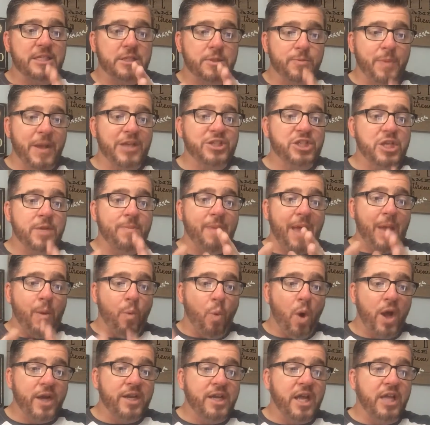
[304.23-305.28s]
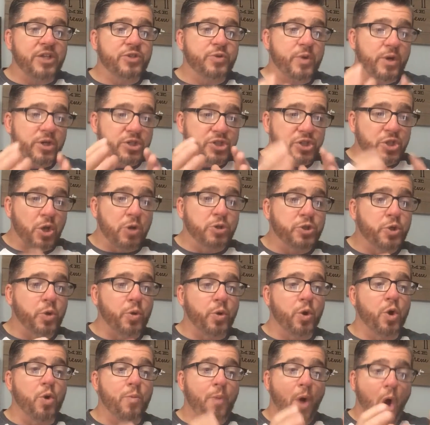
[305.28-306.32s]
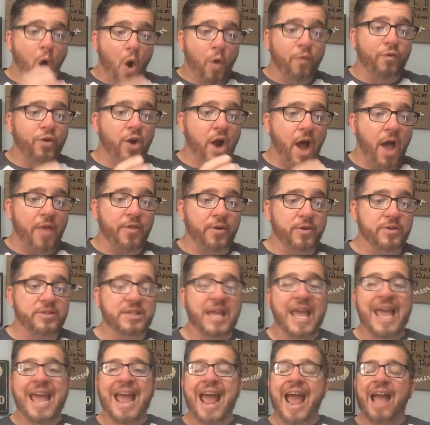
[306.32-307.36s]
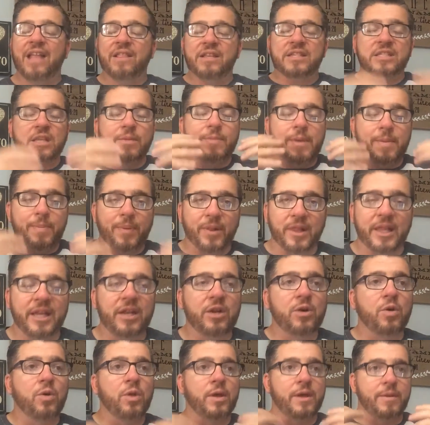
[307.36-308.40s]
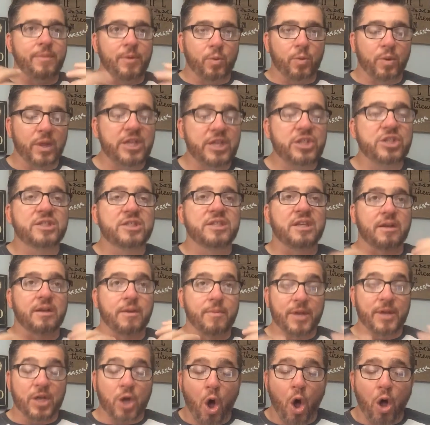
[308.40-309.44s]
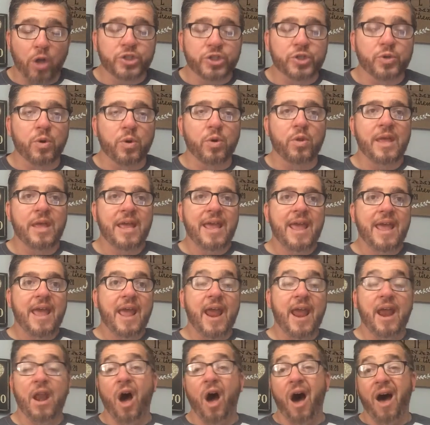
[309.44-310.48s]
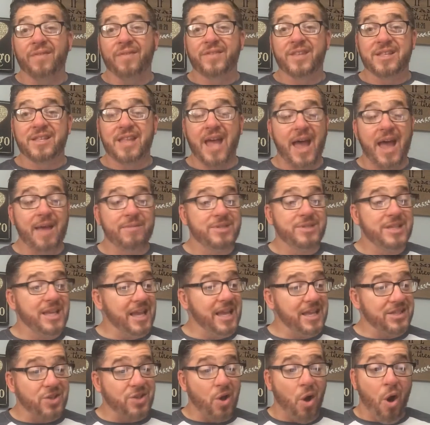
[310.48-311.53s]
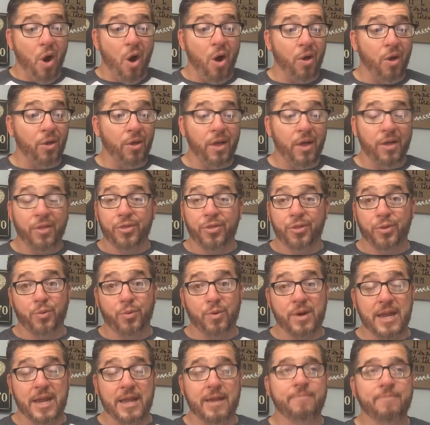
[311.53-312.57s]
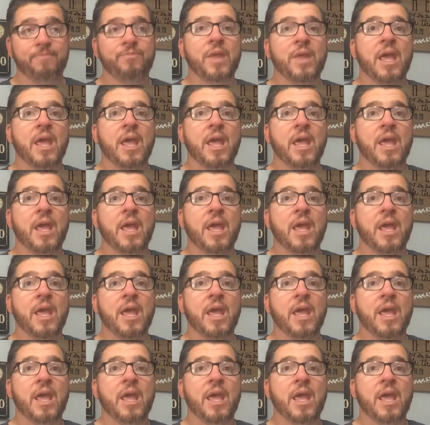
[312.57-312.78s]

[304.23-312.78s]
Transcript: especially by one country or social group over others. And this can be political, it can be religious, it can be cultural, and oftentimes it's all three.